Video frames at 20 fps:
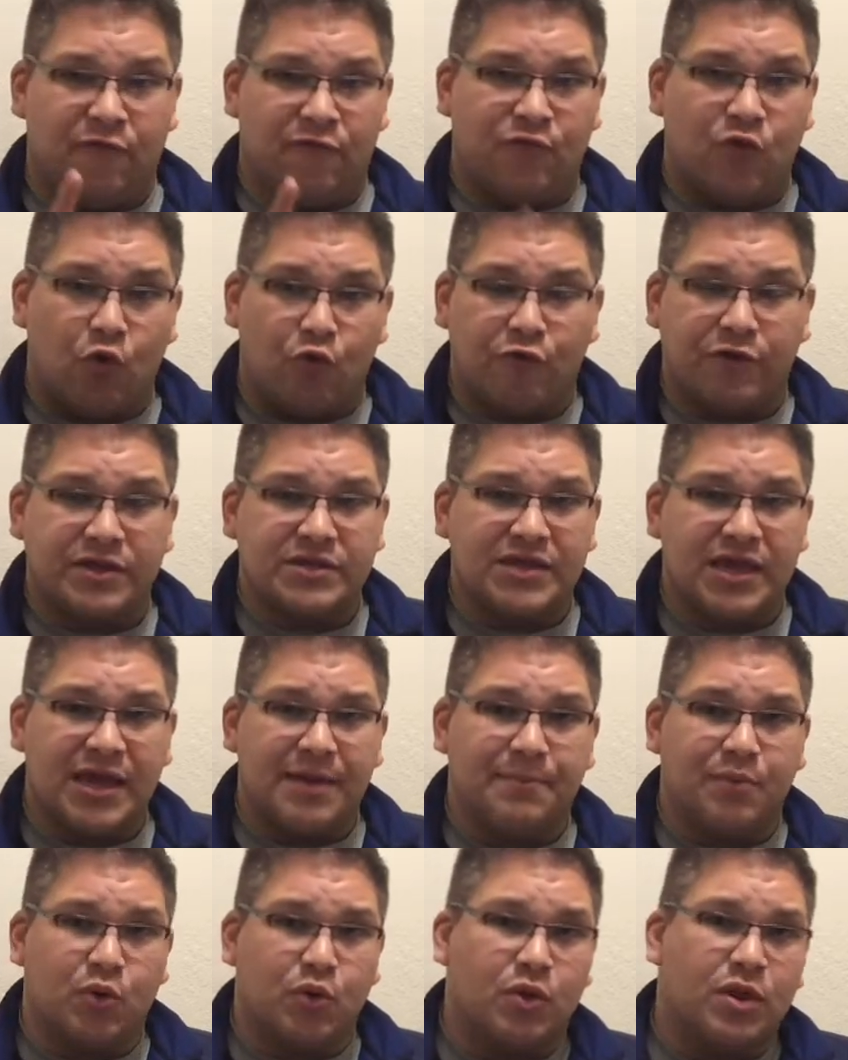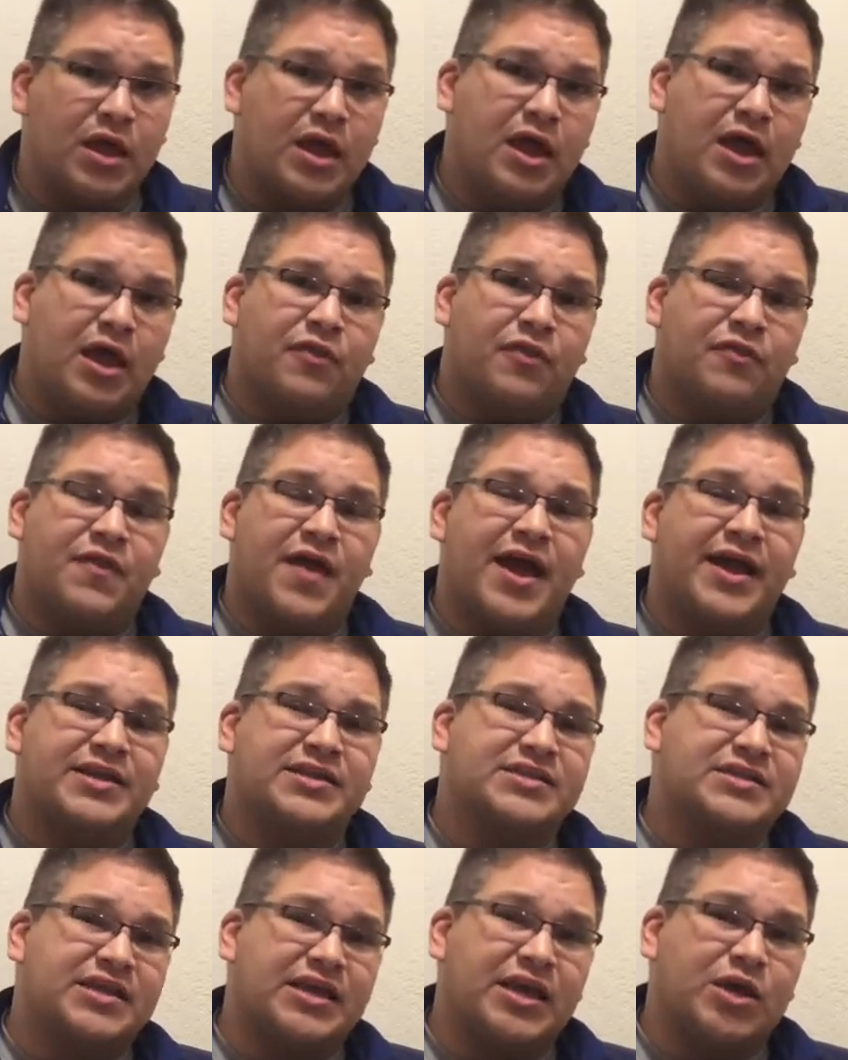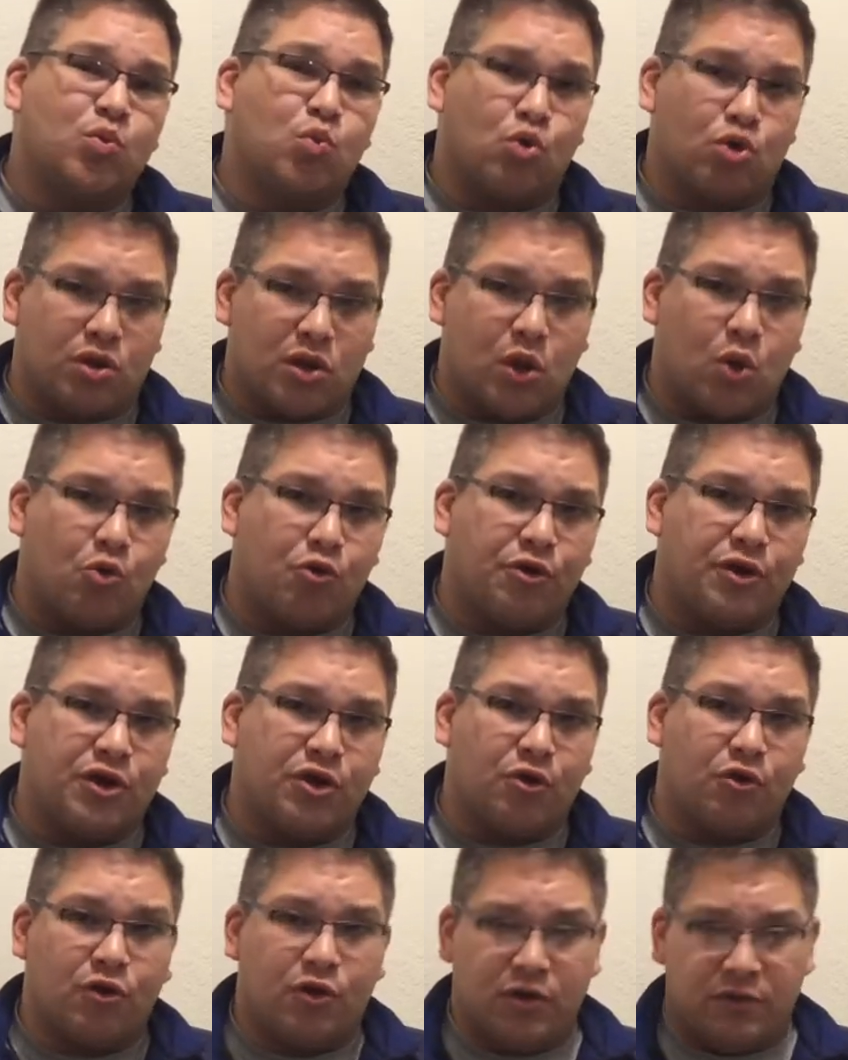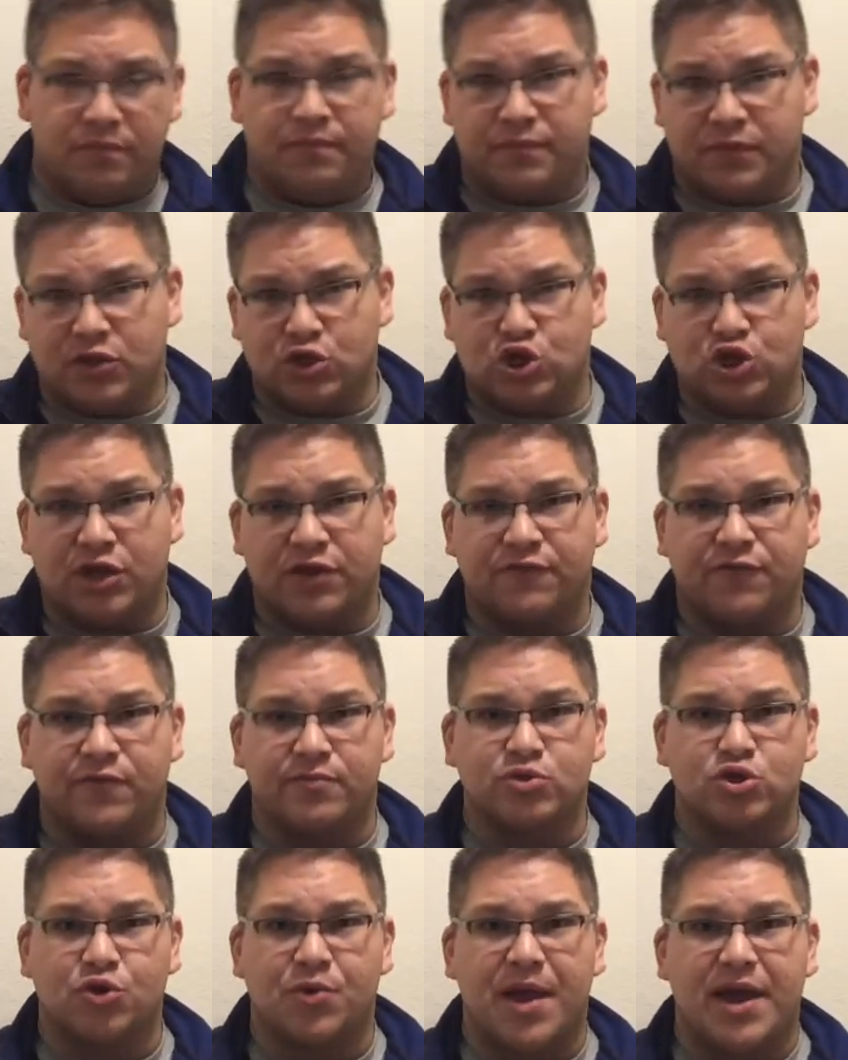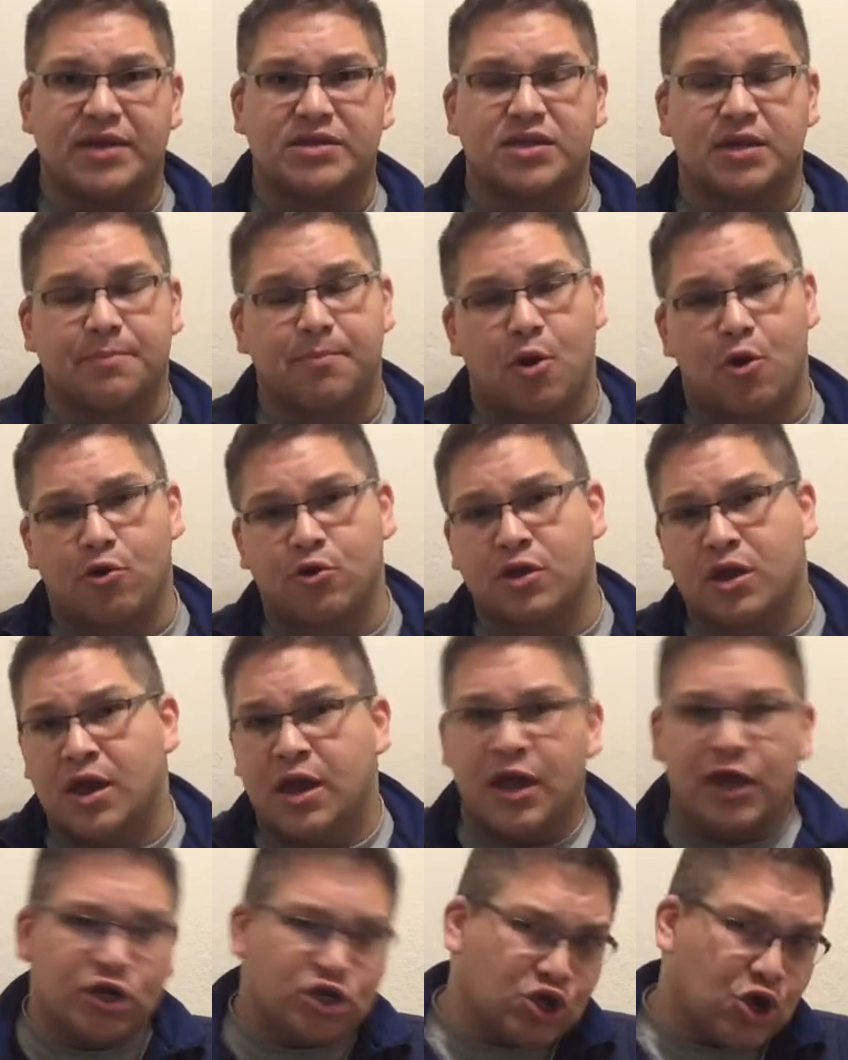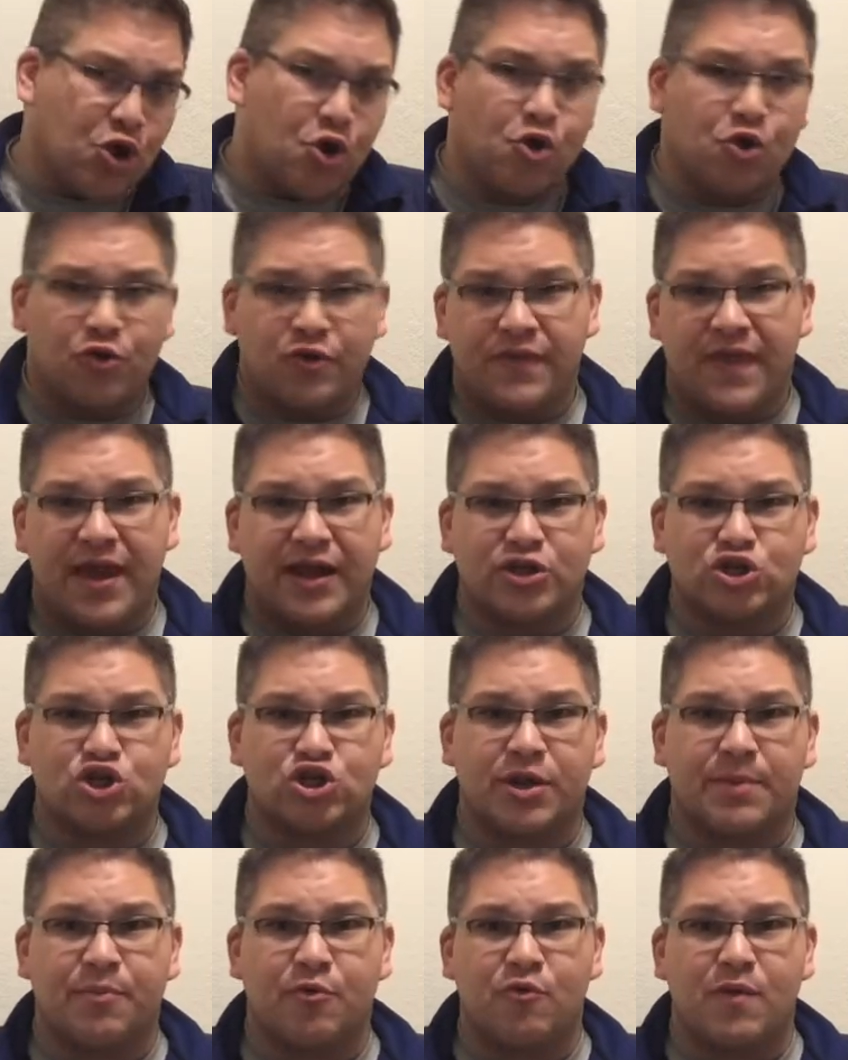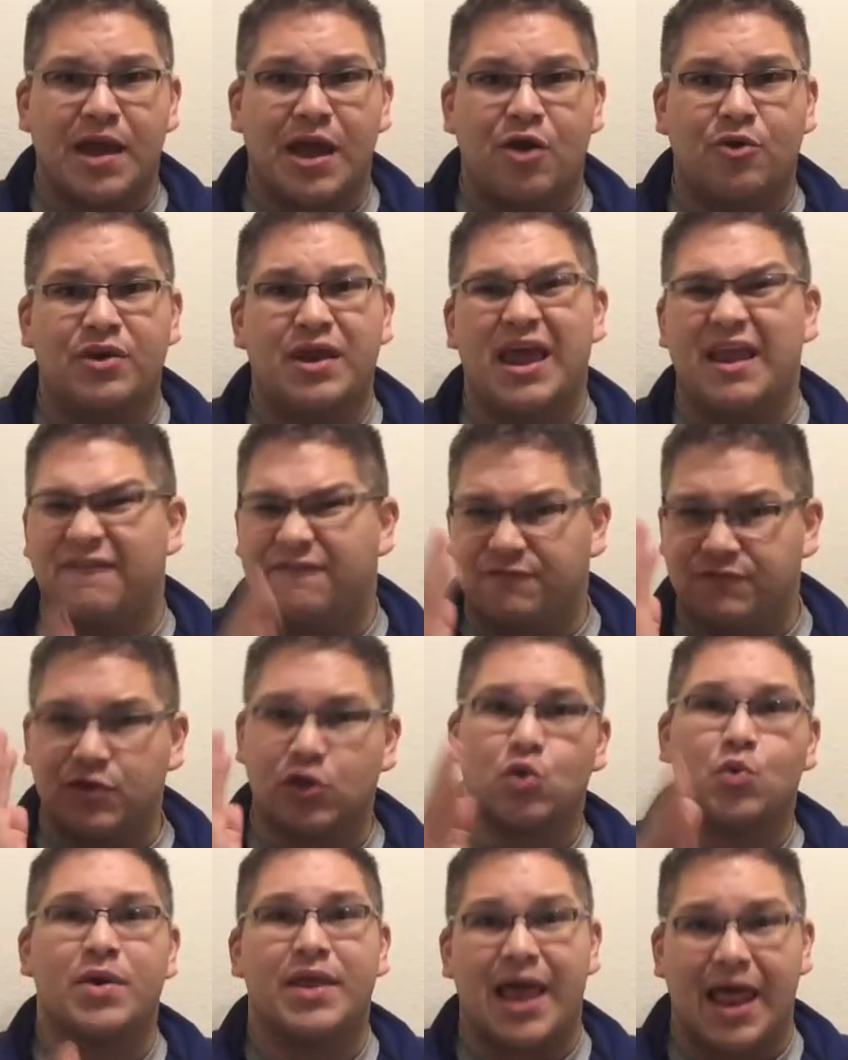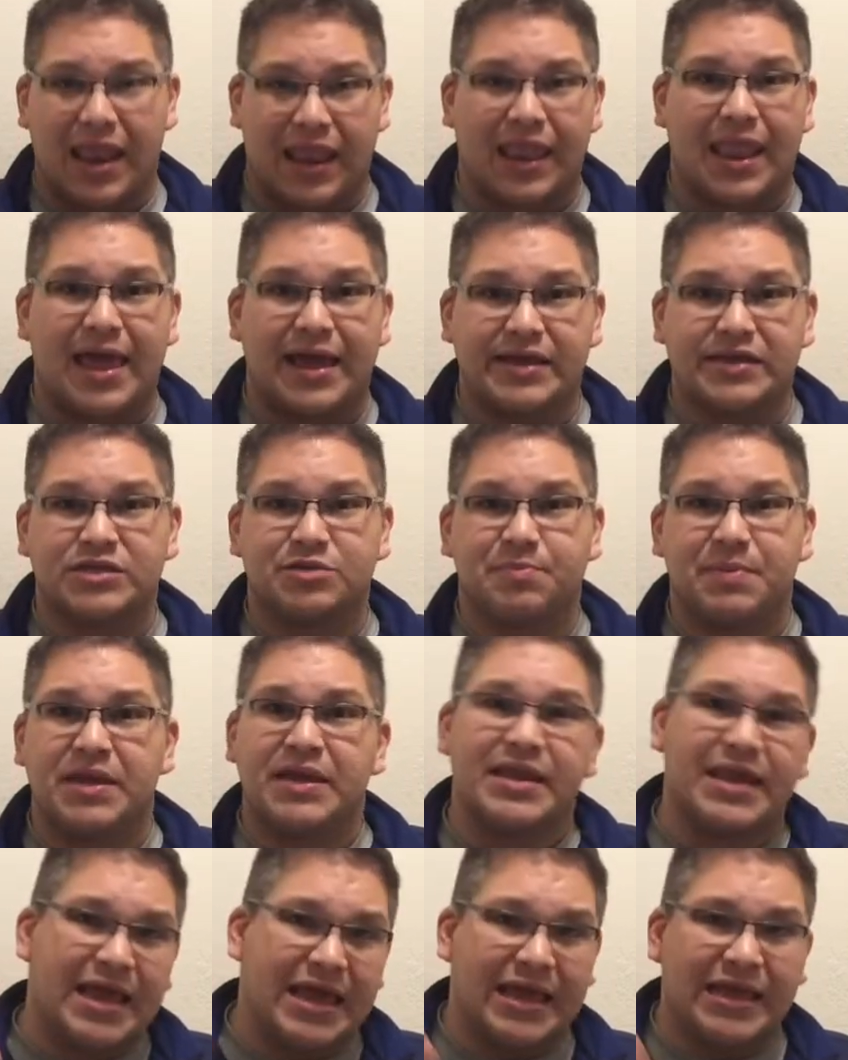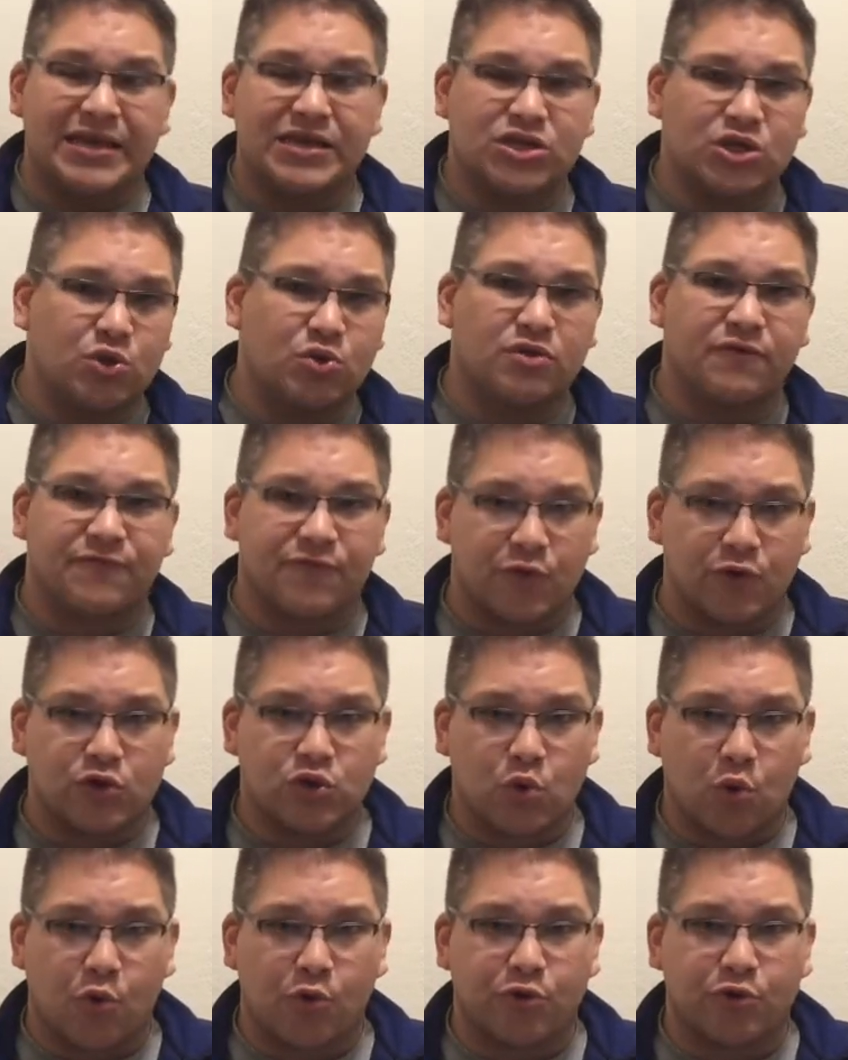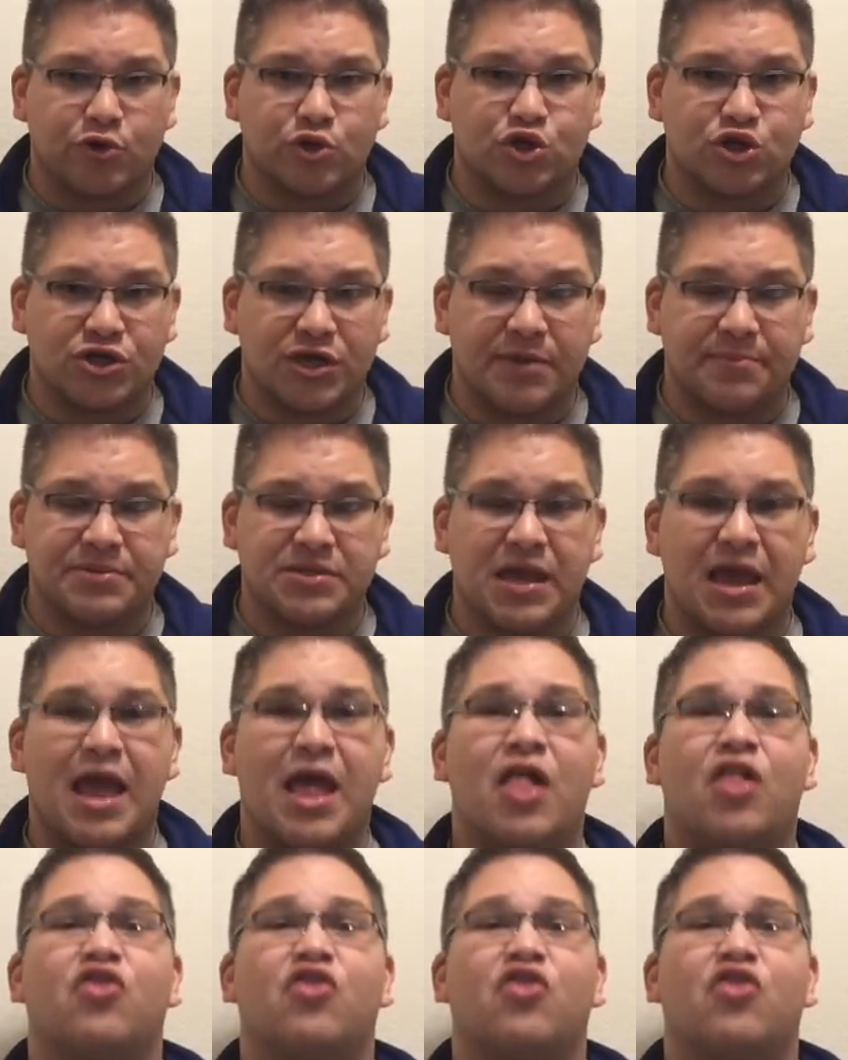For example, that scene where Laura Dern, the chick from Jurassic Park, turned that ship around and flew it at light speed into the First Order ships.